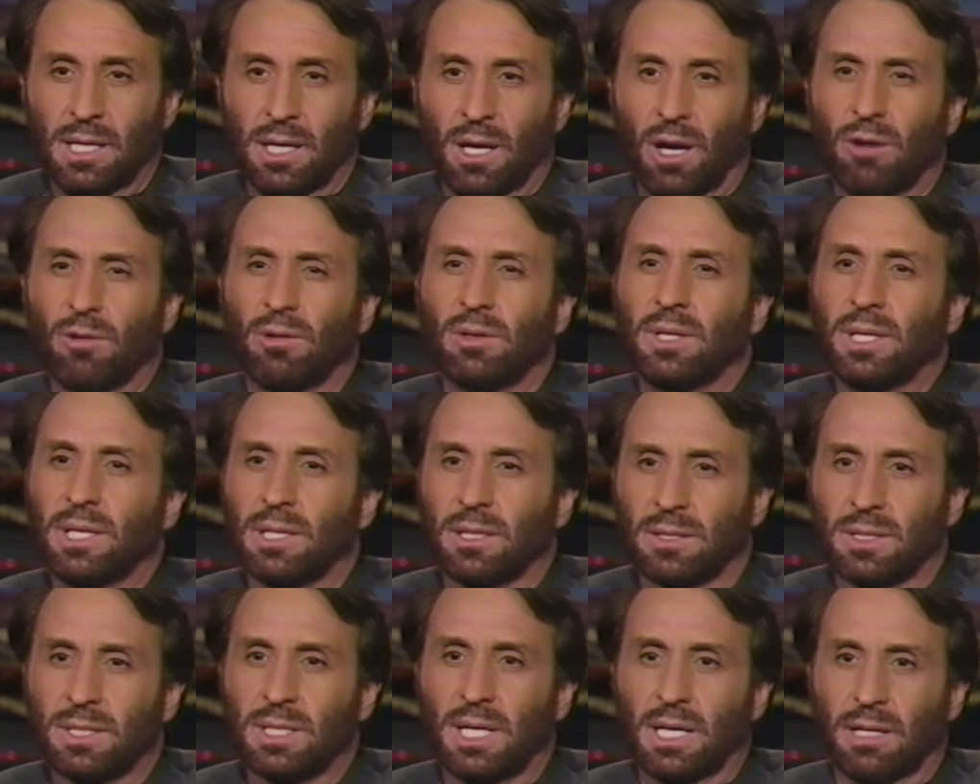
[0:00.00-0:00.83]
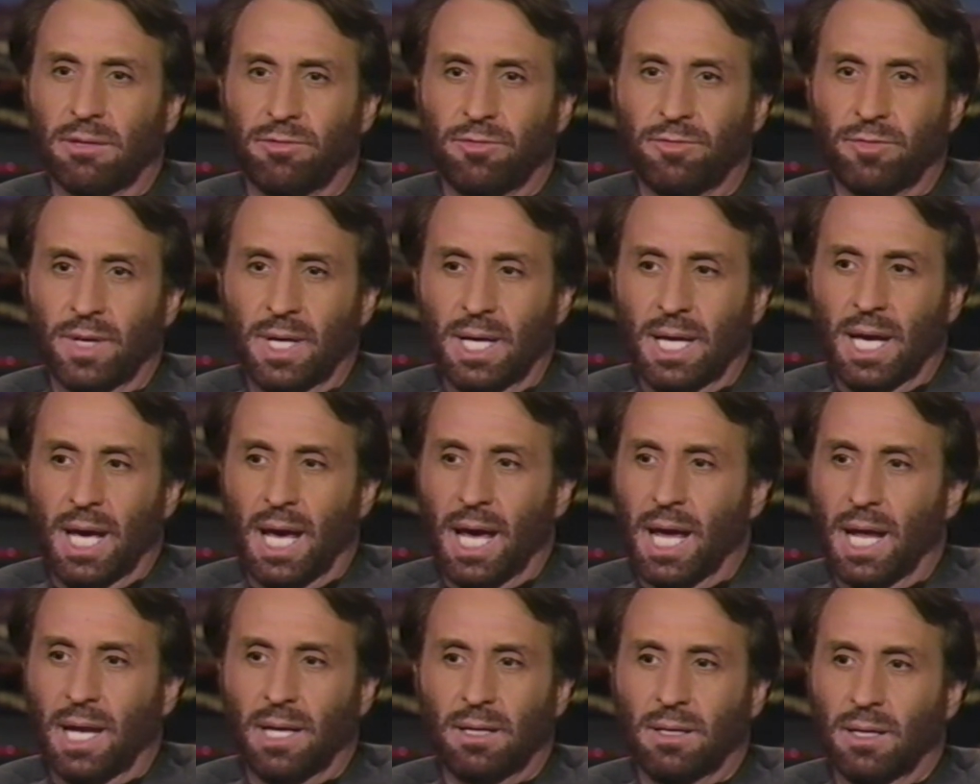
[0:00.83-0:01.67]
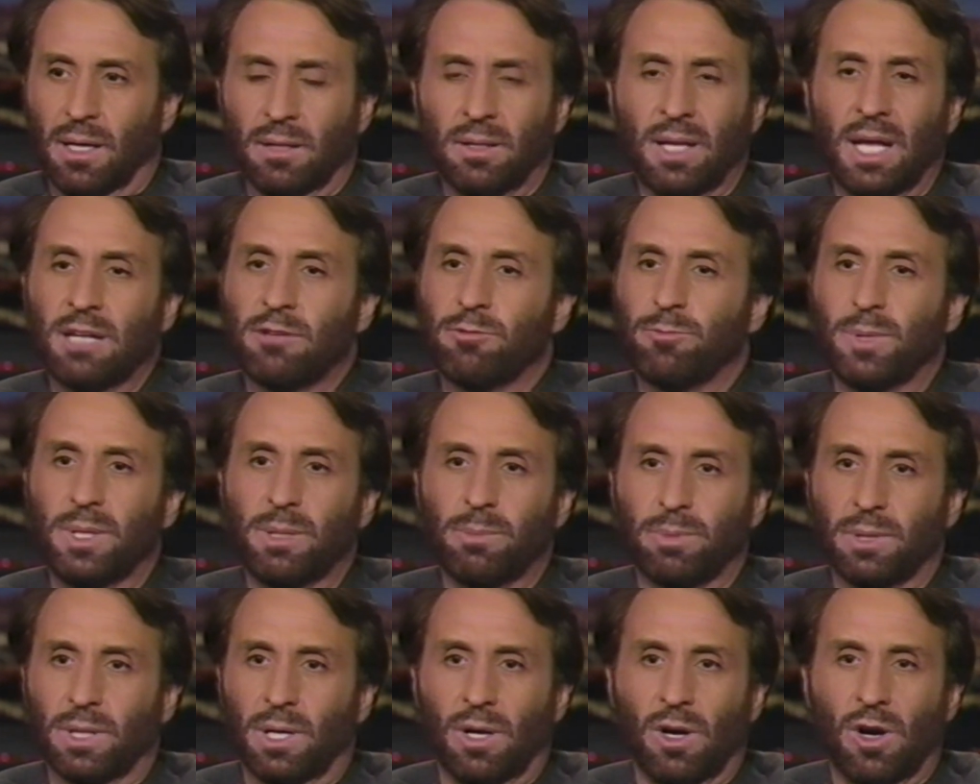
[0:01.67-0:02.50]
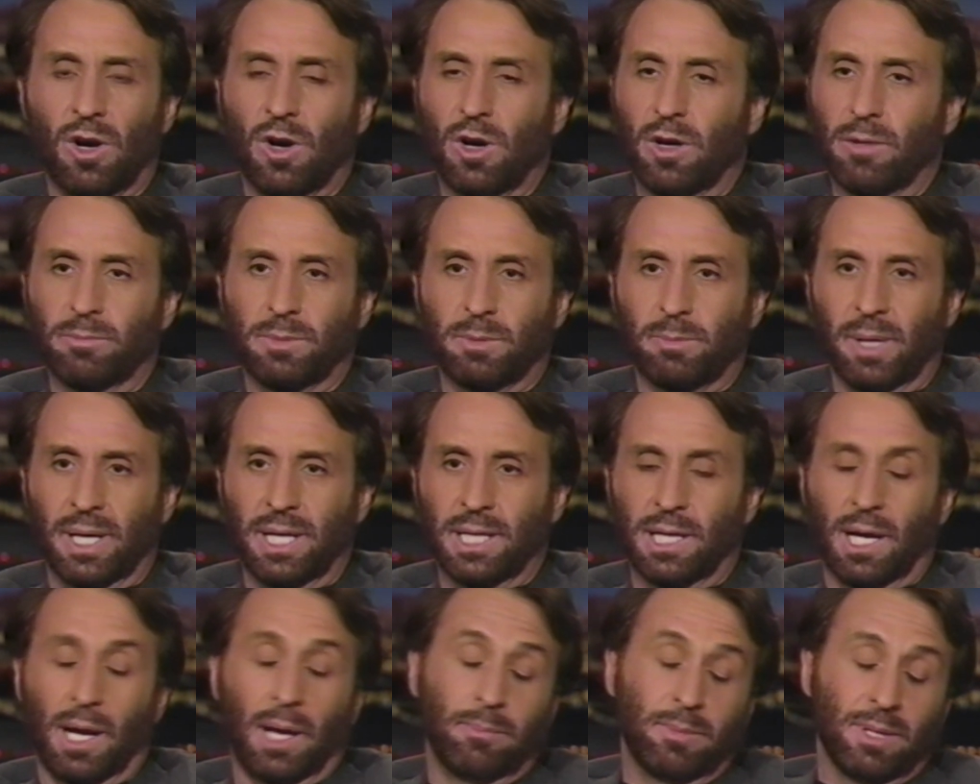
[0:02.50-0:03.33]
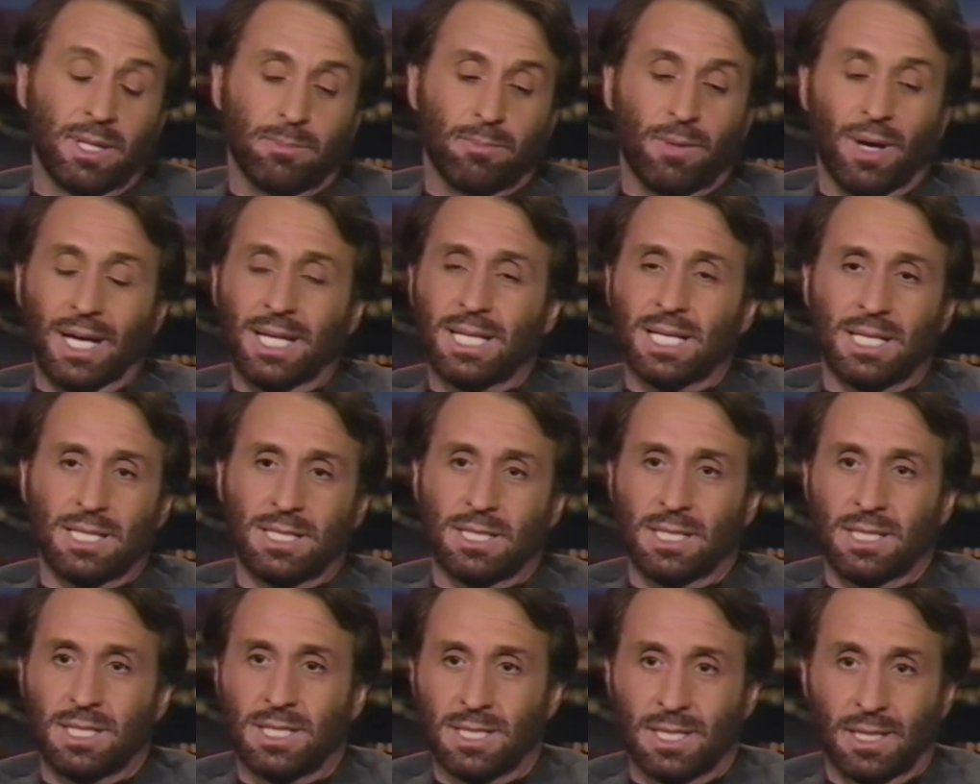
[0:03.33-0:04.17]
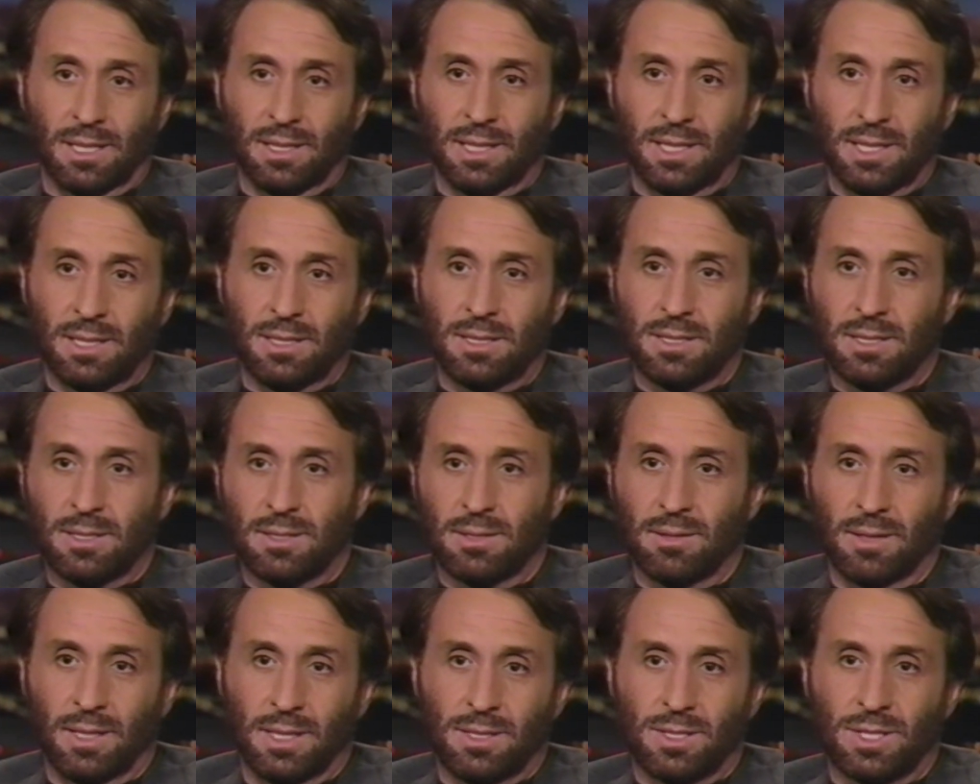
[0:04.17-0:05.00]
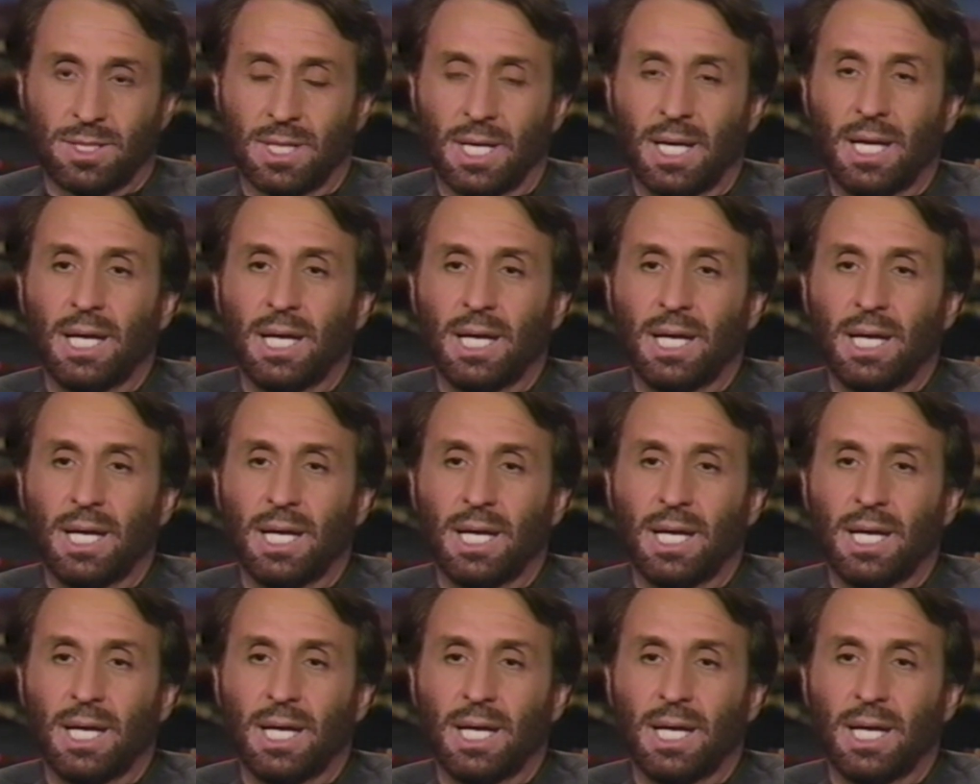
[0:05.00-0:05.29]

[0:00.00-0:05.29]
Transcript: are a little tough. And a lot of people are harmed by it. I mean, in my case, it's silly. It's, yeah, it's silliness.